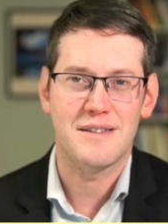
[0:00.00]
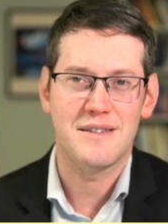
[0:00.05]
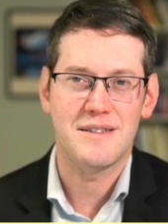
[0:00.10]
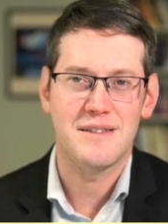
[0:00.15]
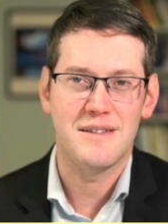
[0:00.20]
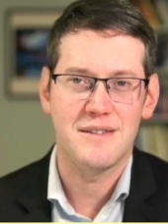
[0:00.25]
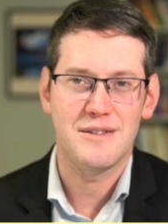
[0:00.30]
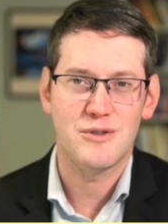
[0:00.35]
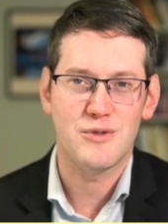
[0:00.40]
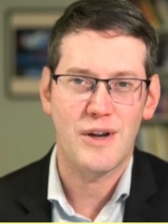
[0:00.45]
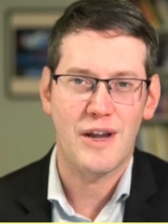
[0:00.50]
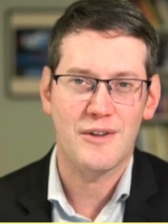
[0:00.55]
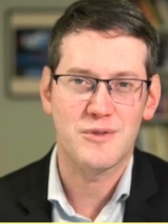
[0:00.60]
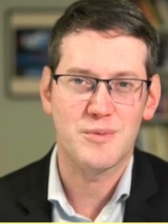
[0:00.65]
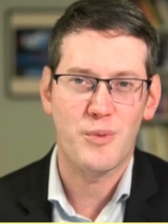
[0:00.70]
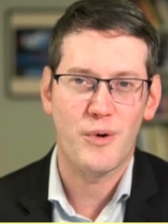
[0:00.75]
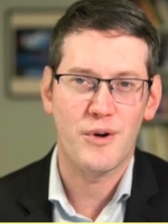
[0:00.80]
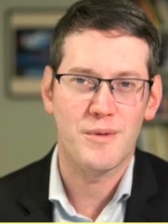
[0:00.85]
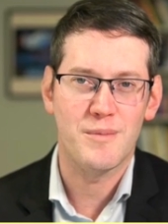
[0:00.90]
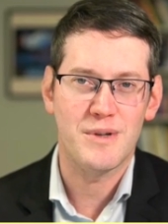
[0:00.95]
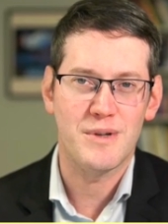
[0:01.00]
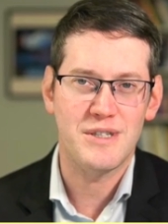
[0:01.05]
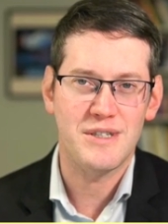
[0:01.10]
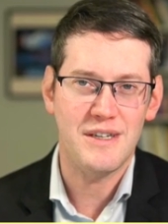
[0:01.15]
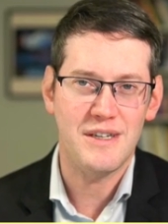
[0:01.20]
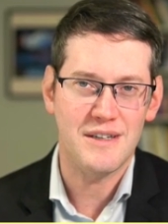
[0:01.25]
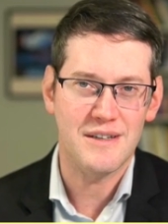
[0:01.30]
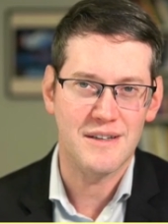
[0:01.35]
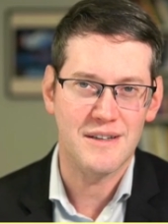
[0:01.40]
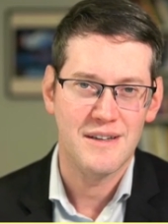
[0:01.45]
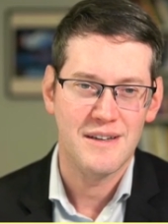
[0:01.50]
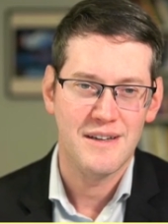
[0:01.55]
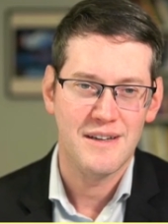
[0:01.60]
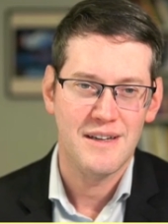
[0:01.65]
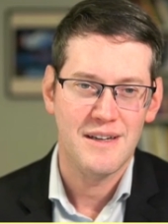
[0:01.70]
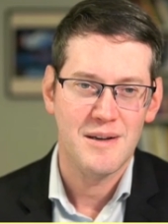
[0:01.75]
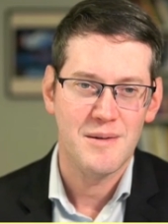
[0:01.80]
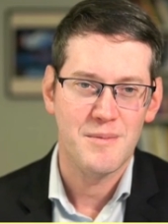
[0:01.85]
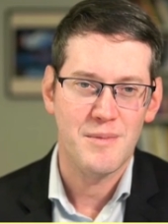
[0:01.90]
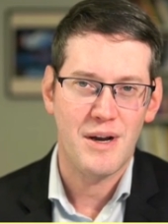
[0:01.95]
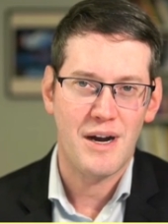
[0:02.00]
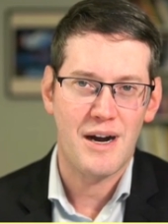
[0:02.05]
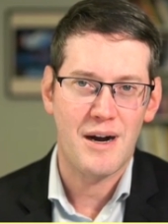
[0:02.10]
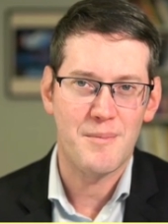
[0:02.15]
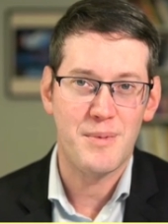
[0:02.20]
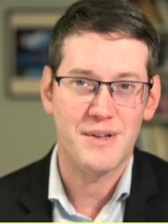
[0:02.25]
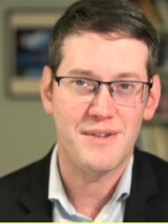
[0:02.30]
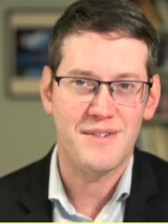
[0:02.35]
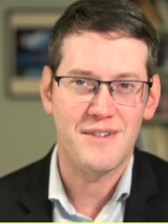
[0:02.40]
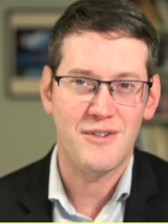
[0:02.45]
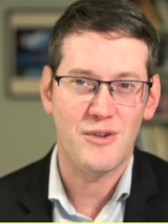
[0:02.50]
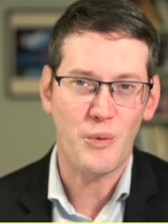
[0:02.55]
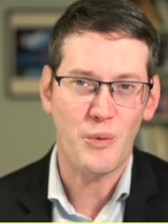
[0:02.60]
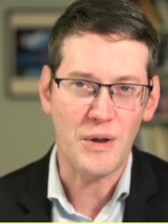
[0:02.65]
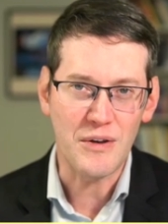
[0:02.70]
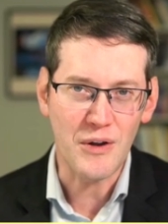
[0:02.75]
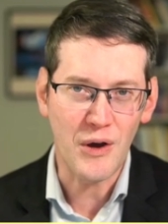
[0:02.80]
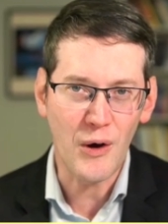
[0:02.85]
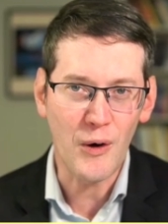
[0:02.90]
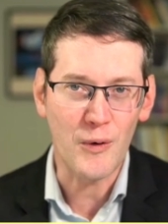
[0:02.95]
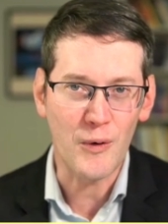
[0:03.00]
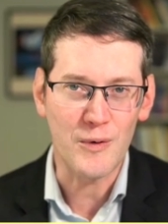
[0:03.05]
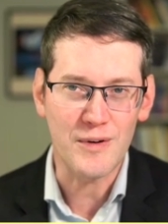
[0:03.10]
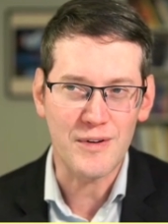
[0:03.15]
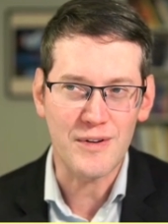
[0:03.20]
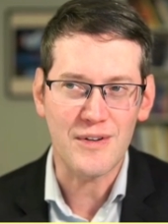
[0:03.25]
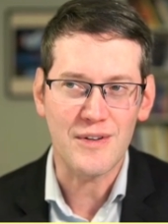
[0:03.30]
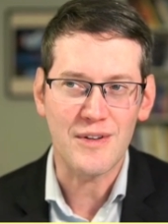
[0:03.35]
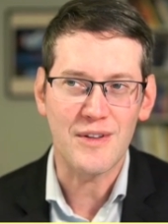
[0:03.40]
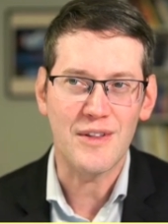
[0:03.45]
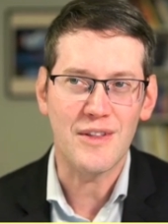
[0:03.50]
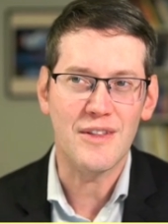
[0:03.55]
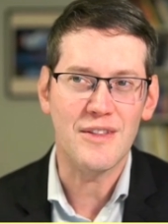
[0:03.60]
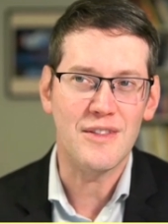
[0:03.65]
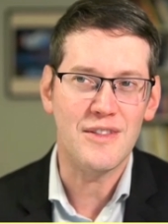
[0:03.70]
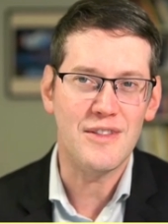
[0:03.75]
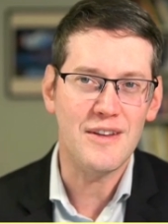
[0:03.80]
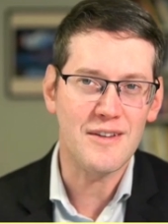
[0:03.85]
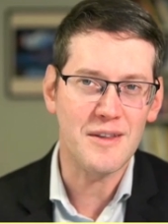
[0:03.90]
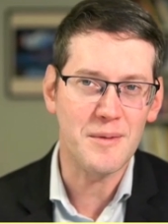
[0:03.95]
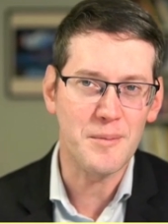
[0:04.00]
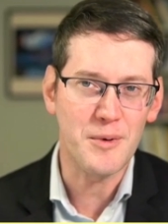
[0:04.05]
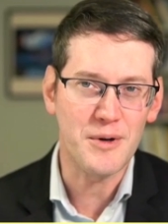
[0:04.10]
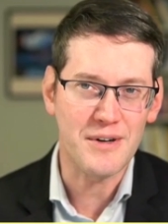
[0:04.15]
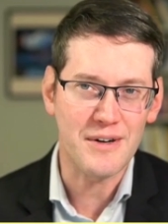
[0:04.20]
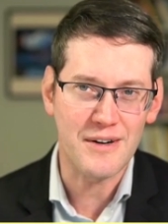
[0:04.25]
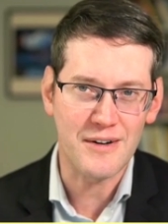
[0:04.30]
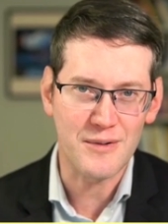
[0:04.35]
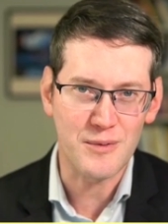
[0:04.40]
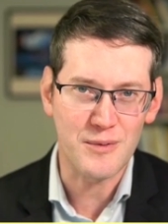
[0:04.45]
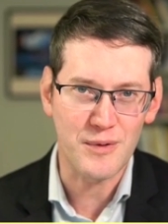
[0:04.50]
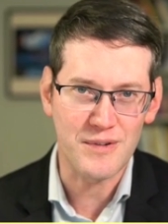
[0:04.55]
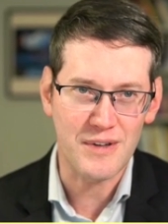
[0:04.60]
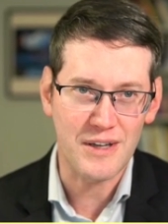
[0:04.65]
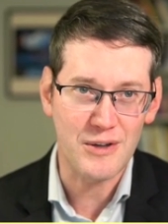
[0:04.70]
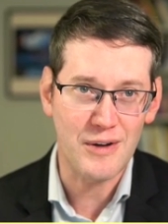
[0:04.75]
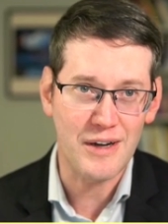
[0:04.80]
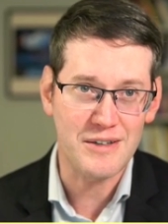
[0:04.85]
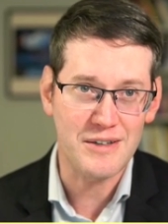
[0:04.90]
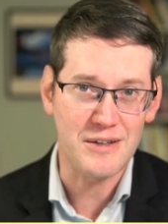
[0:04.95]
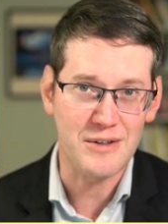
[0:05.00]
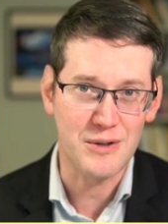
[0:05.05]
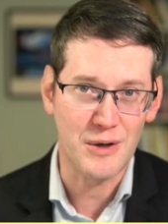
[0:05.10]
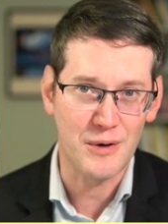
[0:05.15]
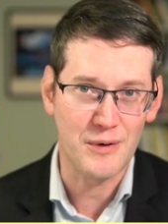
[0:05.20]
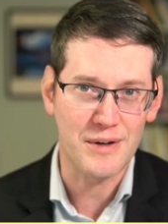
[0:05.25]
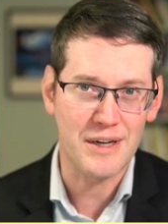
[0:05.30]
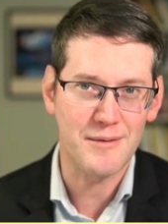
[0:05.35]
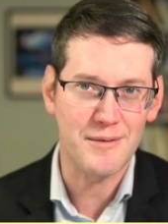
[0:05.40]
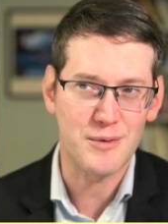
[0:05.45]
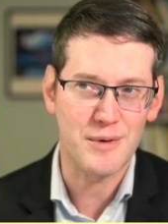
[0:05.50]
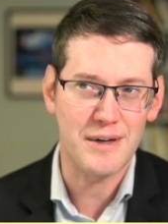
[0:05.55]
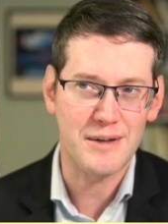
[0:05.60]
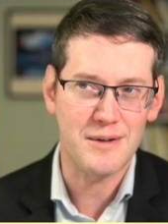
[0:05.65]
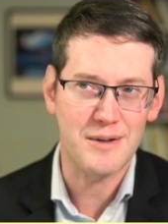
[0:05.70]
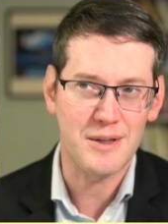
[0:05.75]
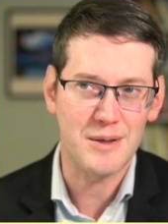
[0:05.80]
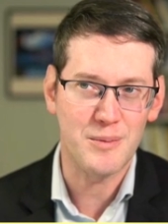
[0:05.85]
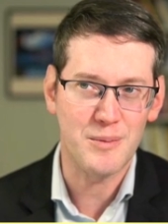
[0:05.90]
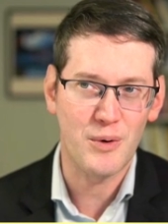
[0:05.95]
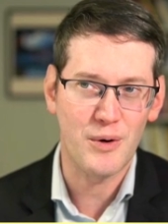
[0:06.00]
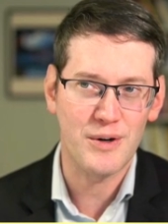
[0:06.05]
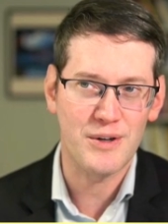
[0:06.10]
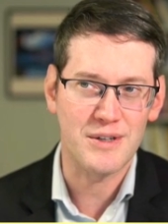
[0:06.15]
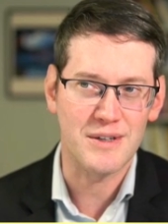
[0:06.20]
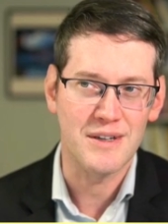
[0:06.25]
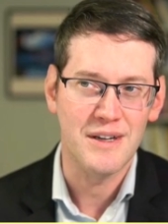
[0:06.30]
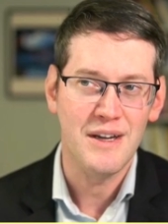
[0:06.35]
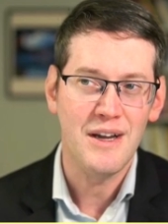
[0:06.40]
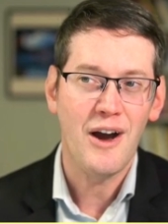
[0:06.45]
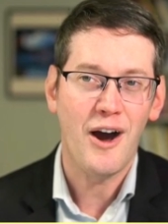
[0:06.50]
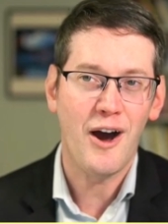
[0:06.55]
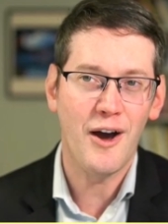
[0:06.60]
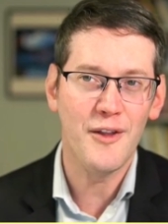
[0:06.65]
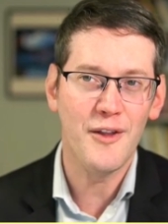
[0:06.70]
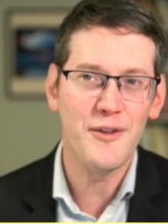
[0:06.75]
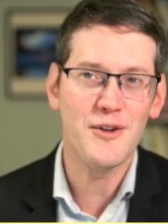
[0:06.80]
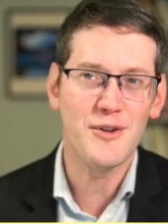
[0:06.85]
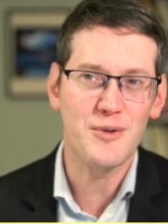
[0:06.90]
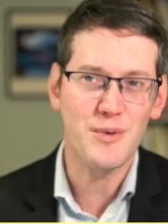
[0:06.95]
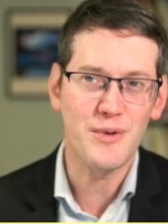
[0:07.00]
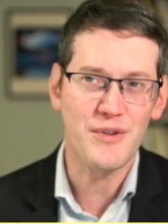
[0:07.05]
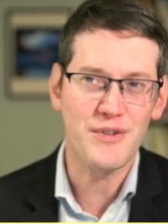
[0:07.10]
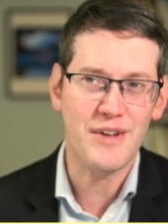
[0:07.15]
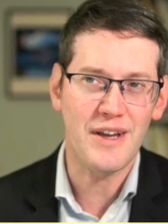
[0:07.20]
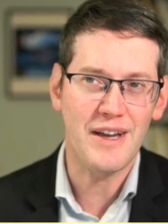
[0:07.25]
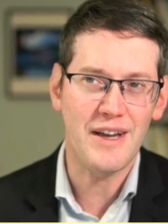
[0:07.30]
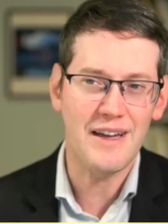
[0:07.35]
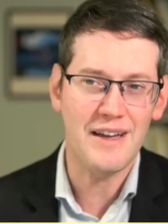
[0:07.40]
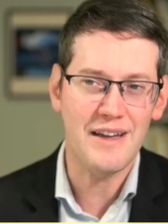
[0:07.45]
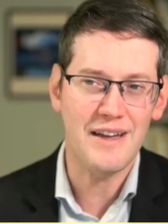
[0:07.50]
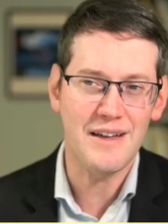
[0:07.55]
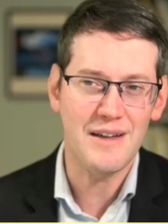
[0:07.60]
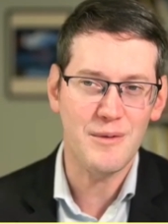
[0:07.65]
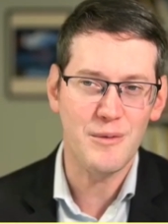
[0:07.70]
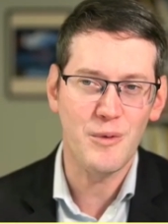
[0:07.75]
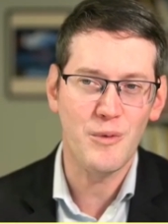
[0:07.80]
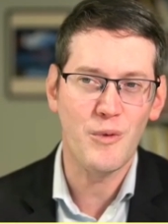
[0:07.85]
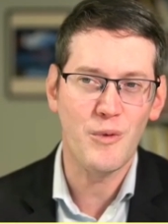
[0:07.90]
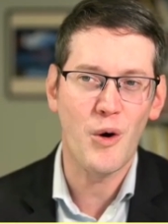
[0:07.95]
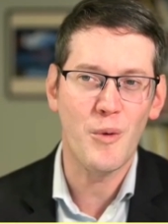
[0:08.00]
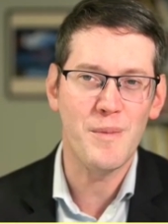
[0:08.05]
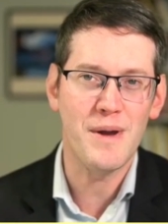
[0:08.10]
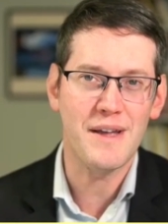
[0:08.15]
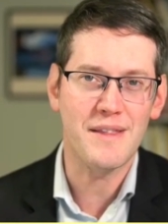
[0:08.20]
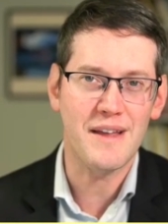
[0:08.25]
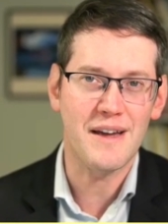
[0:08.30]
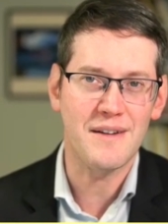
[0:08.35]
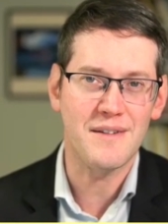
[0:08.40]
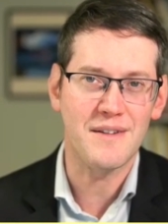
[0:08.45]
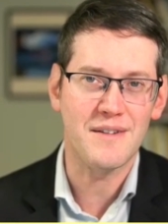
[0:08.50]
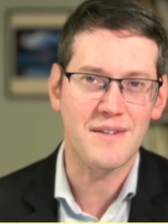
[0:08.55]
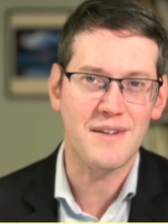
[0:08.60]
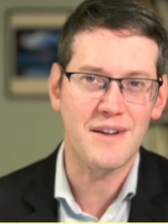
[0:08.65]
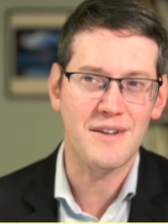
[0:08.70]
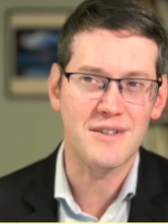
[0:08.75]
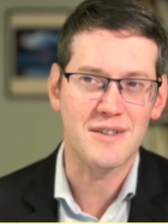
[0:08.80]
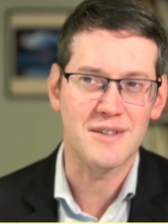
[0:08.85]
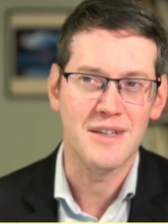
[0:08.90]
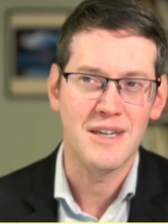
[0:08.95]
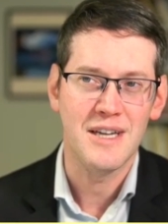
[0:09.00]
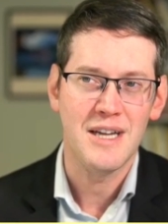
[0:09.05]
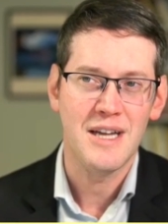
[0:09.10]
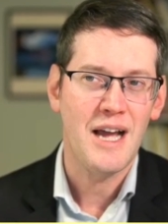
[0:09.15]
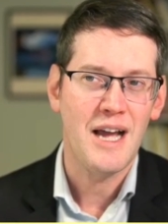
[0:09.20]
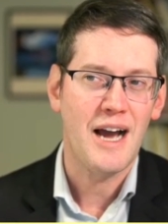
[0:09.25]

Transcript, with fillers: transporter machine. But since we don't, these libertarians will say you actually don't have the right to the abortion. Others will say, won't make that distinction.